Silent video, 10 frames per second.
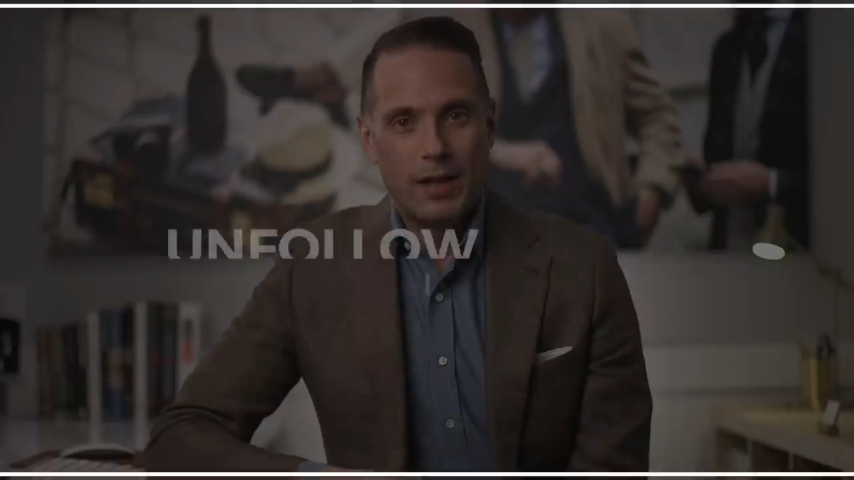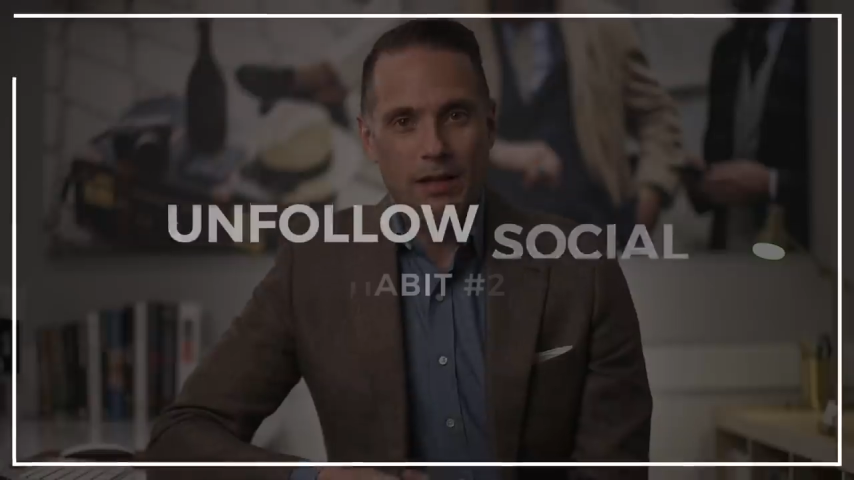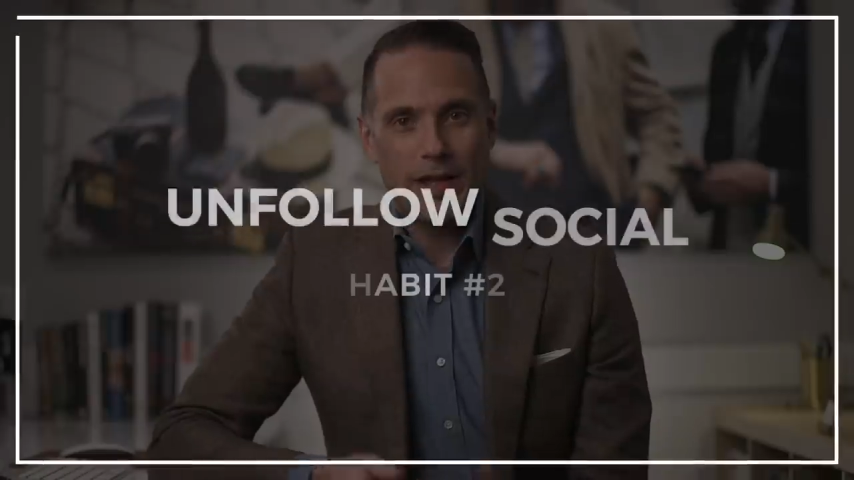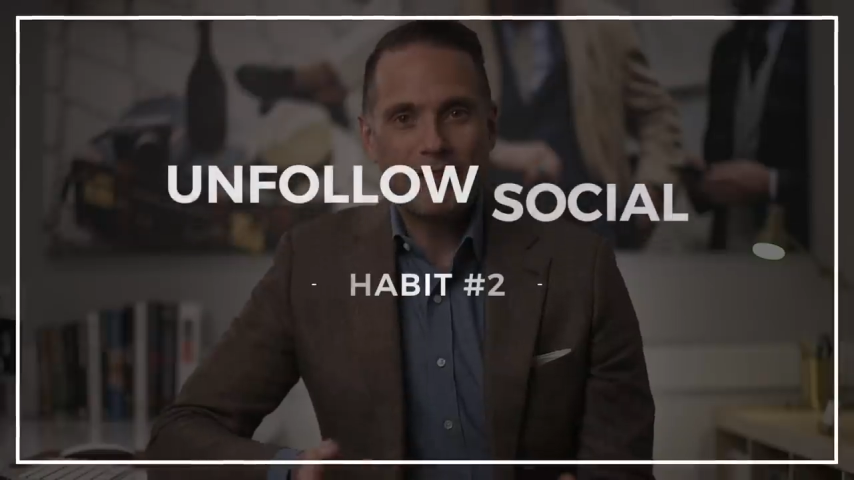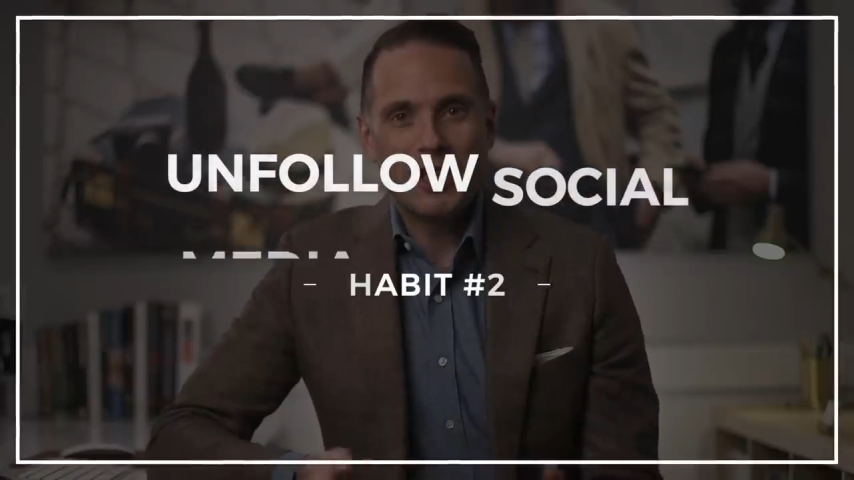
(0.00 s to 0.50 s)

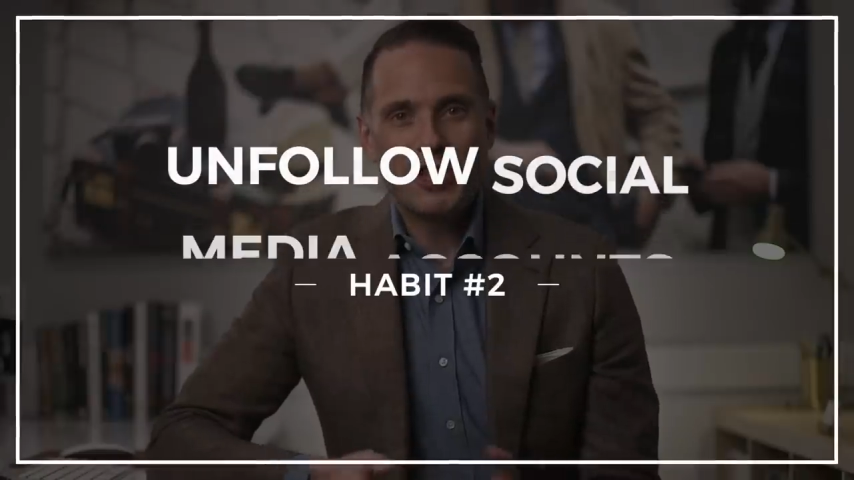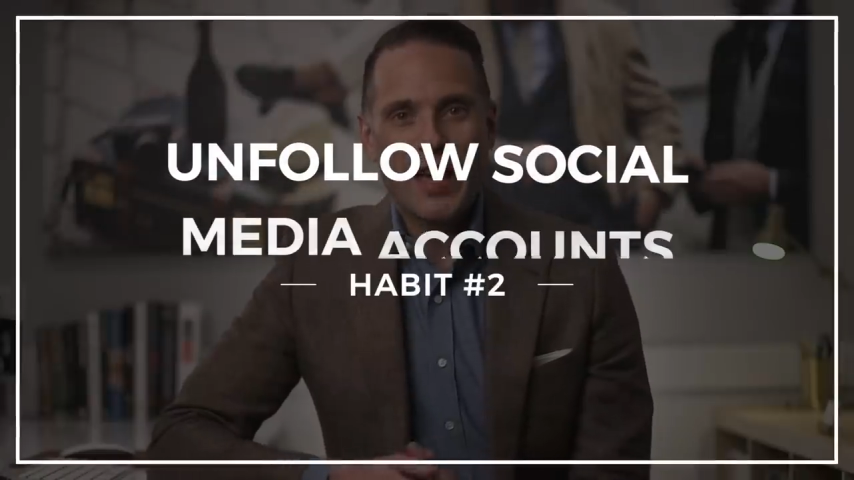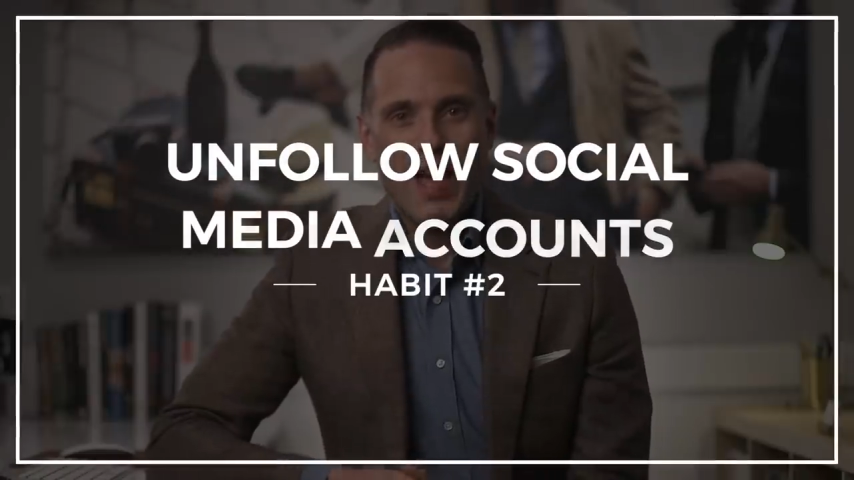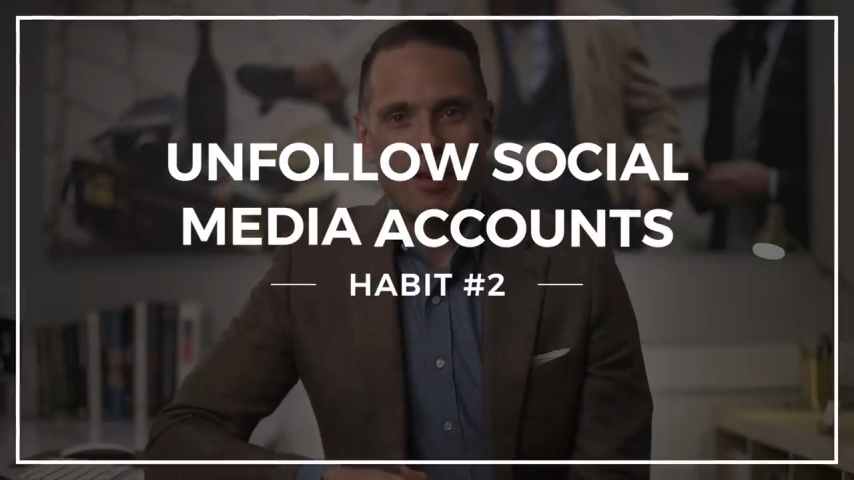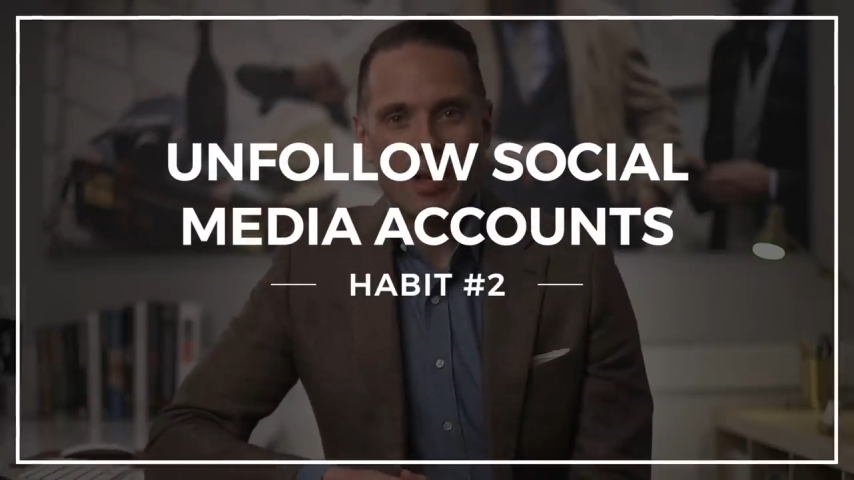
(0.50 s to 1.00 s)
Life-changing
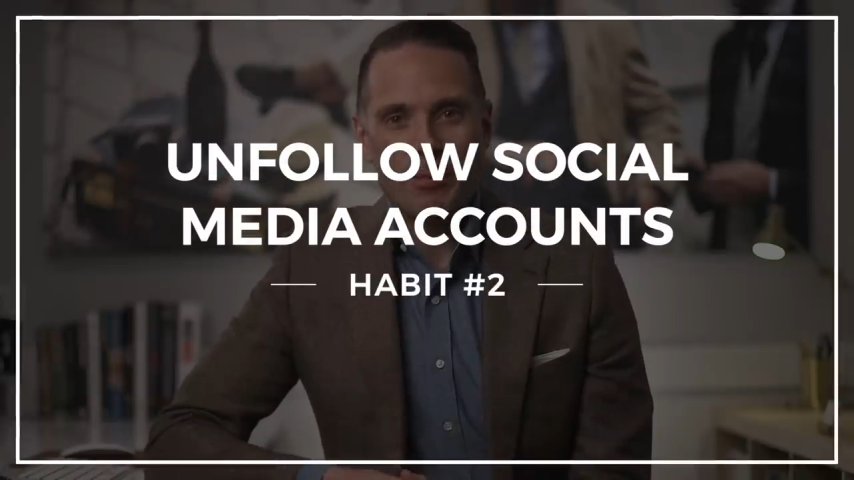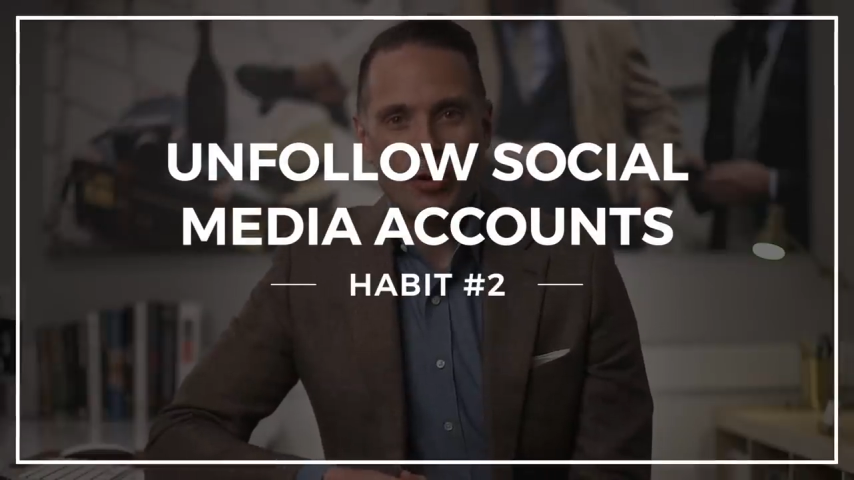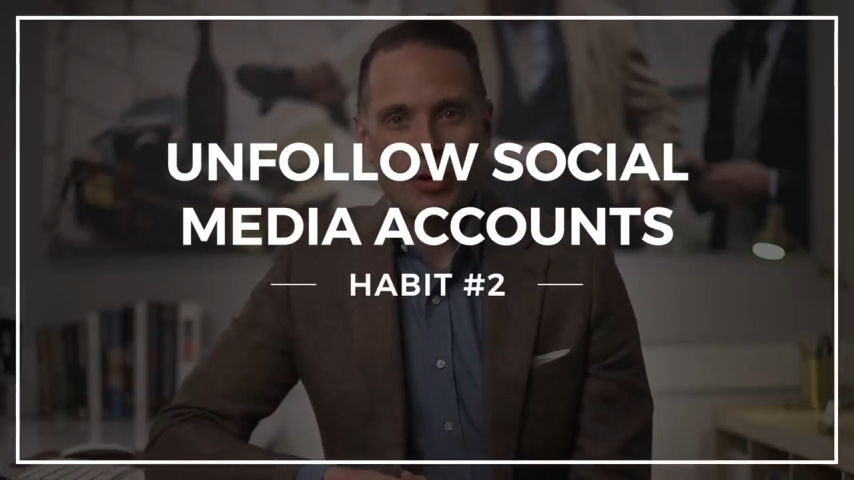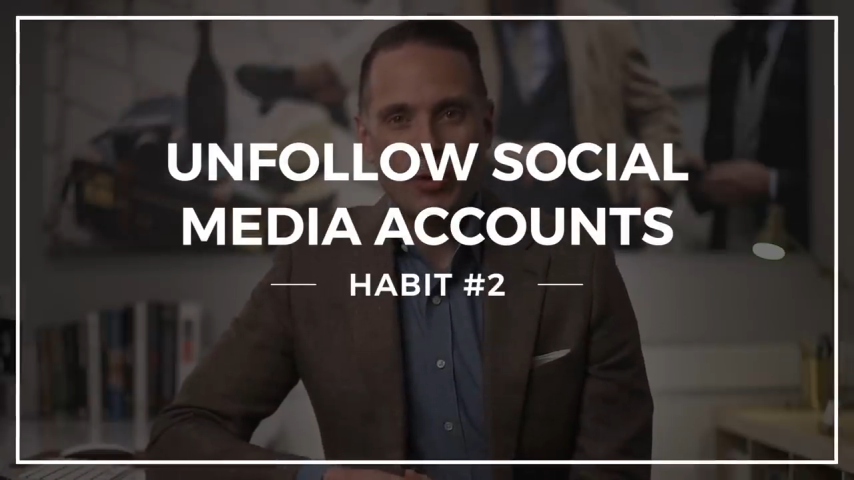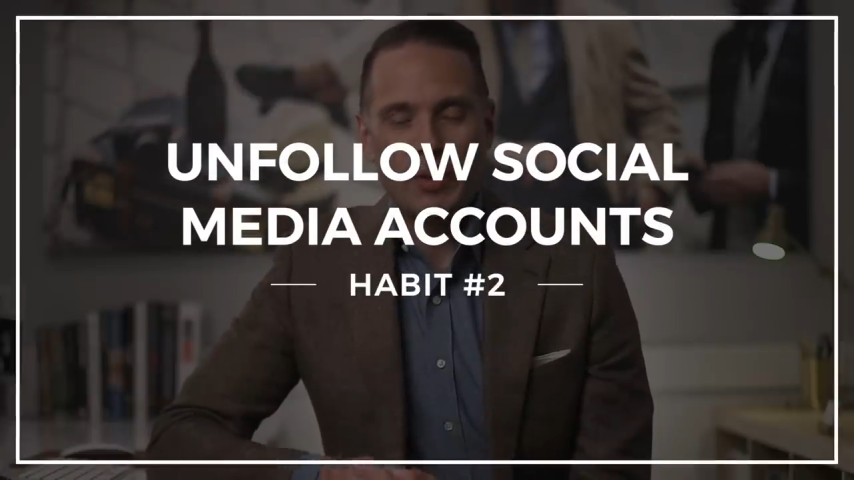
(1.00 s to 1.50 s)
habit number
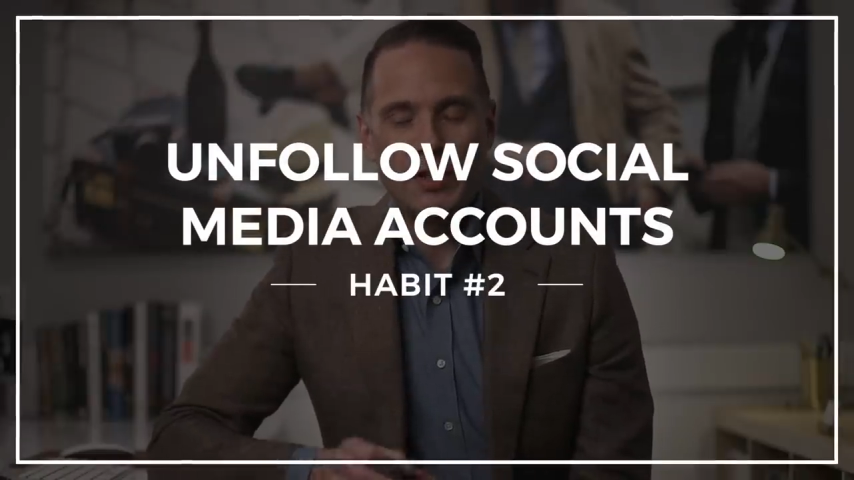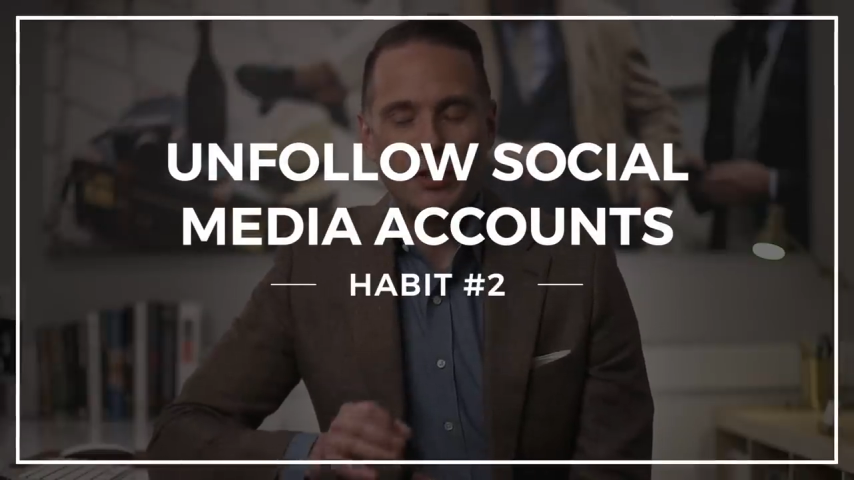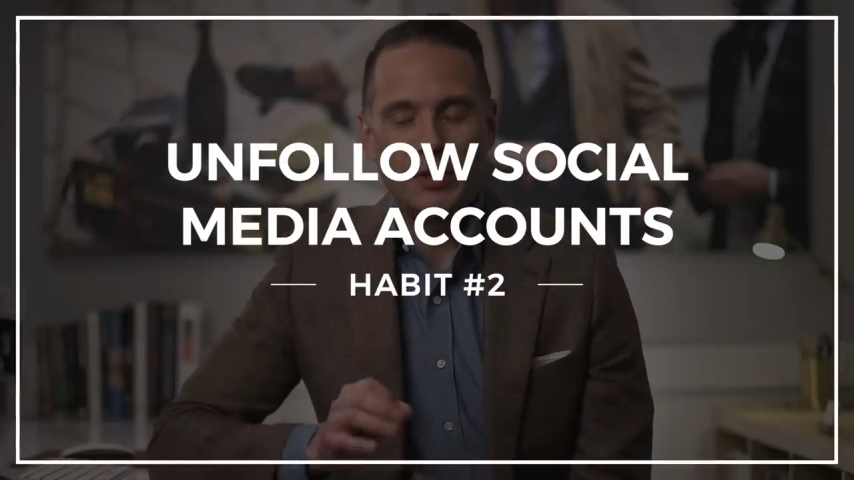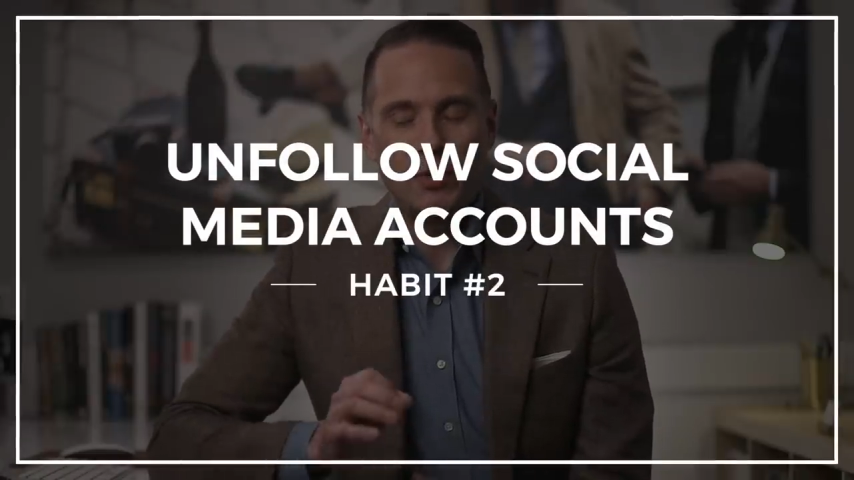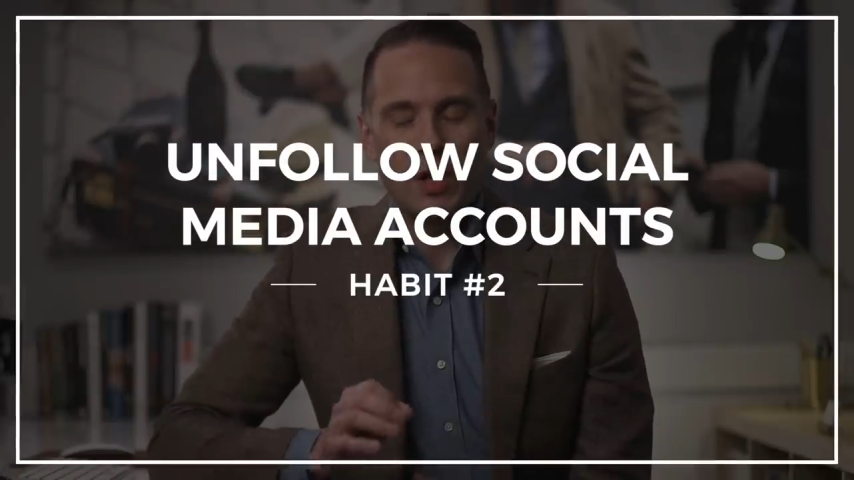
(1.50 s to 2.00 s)
two is
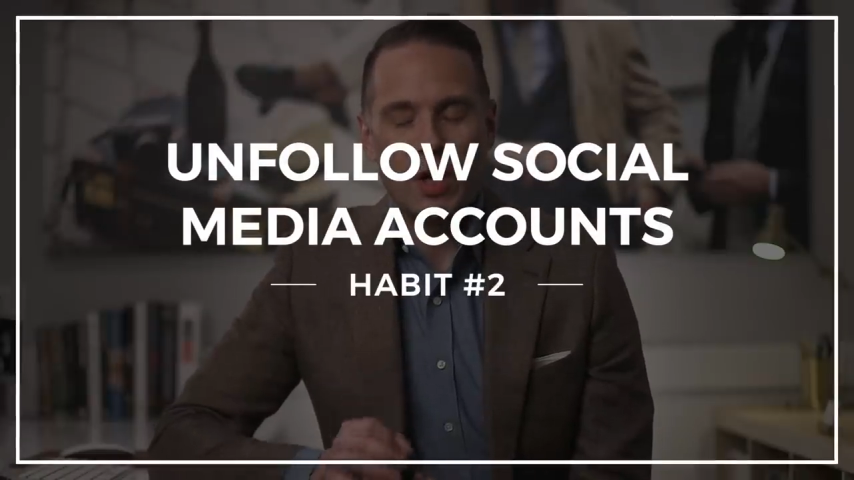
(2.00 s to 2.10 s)
to